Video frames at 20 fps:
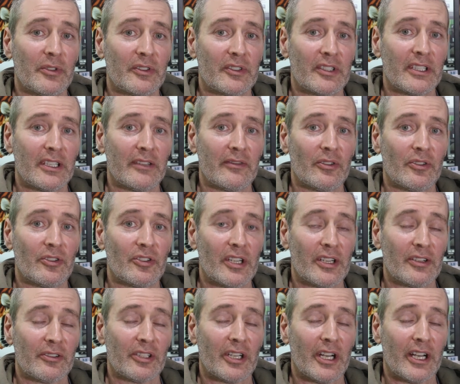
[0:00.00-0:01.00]
was to give you a
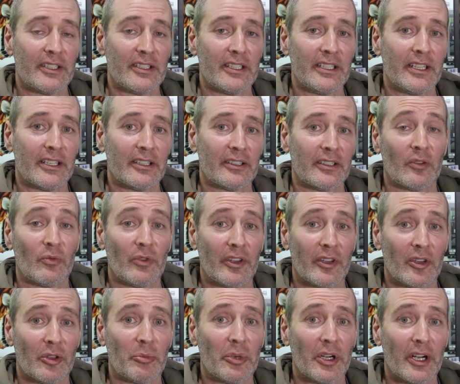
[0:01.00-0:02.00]
general idea of
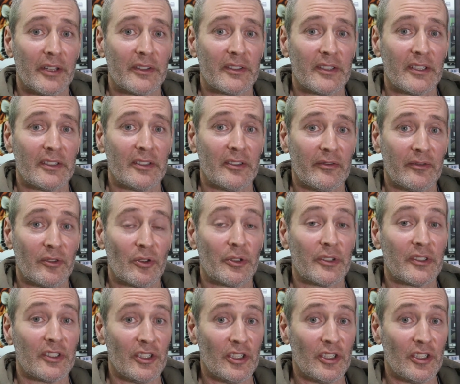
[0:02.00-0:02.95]
whether the Pine64 is